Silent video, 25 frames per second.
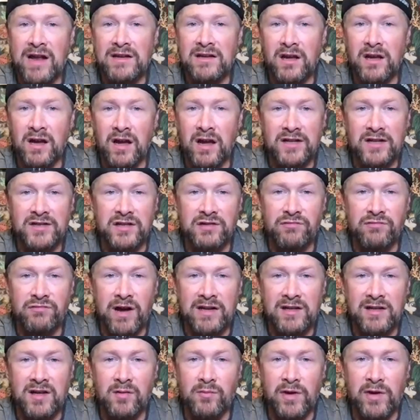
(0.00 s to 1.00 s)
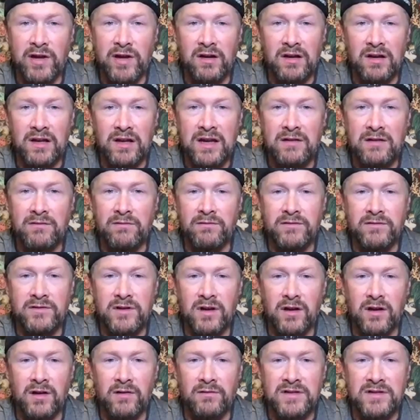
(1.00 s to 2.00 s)
I actually ran Camille in
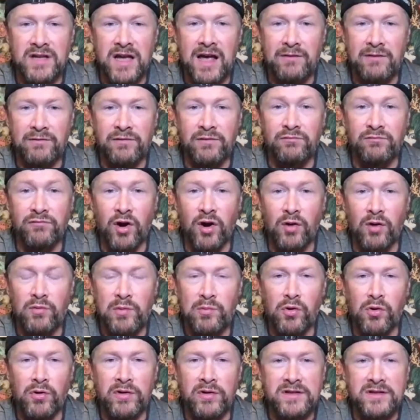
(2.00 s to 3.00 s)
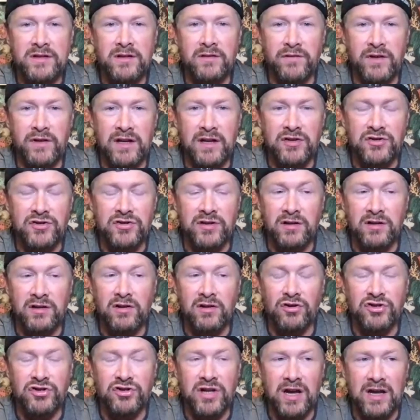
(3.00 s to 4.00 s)
down from Rowby Point to the finish, and I
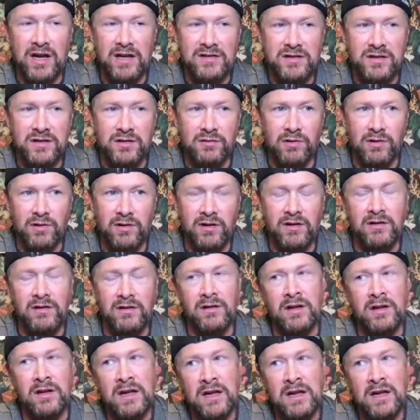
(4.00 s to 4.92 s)
got chatting to her, and